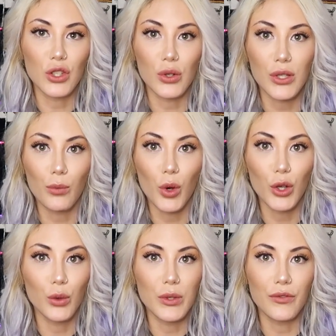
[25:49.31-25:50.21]
You're someone
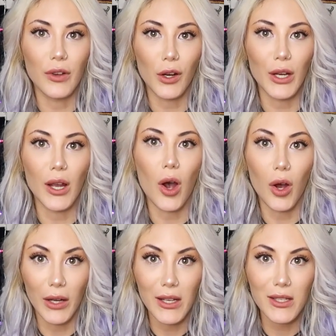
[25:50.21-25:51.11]
who is very
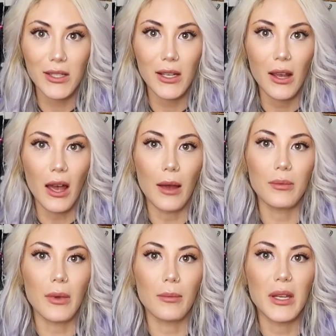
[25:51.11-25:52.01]
honest.
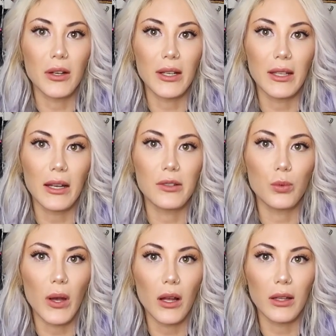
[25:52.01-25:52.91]
I'm, I'm hearing that as
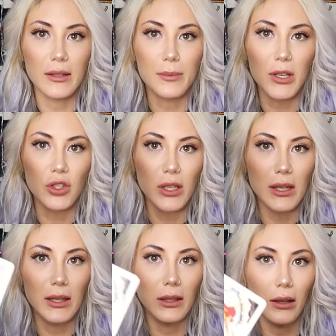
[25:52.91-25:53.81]
well,
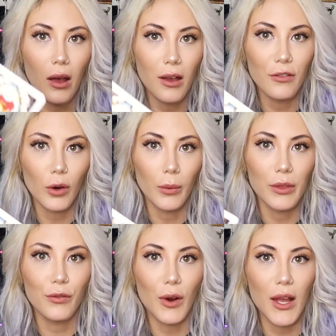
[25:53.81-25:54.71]
especially in love or
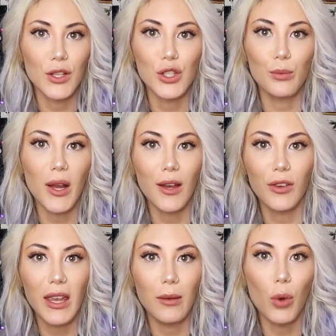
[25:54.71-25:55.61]
with friends. You might
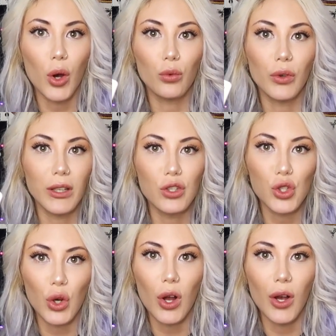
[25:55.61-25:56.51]
have came on really
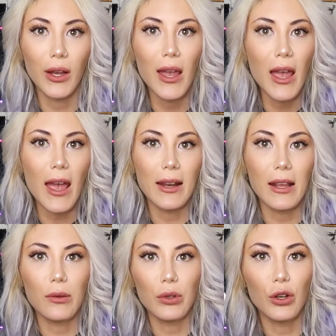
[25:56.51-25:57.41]
strong.
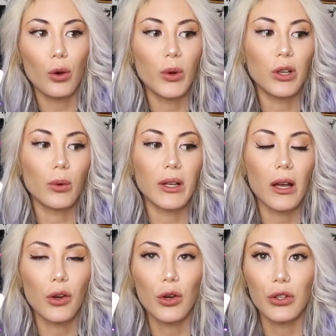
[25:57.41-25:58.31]
And, you know, when you were
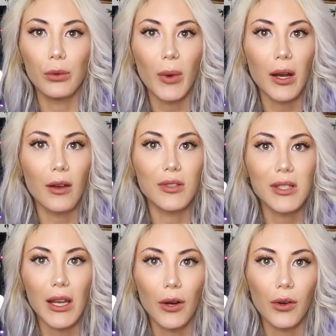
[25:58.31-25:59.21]
younger, you might have
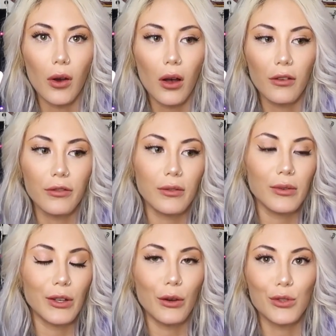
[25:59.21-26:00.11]
scared off,
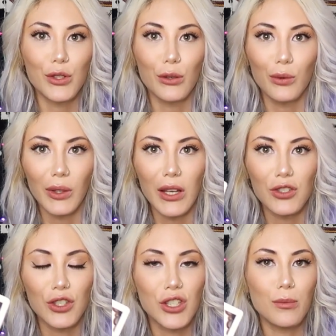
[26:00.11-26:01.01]
you know, certain
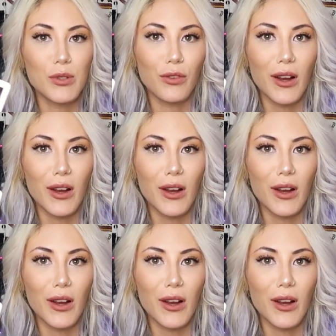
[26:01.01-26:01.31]
relationships.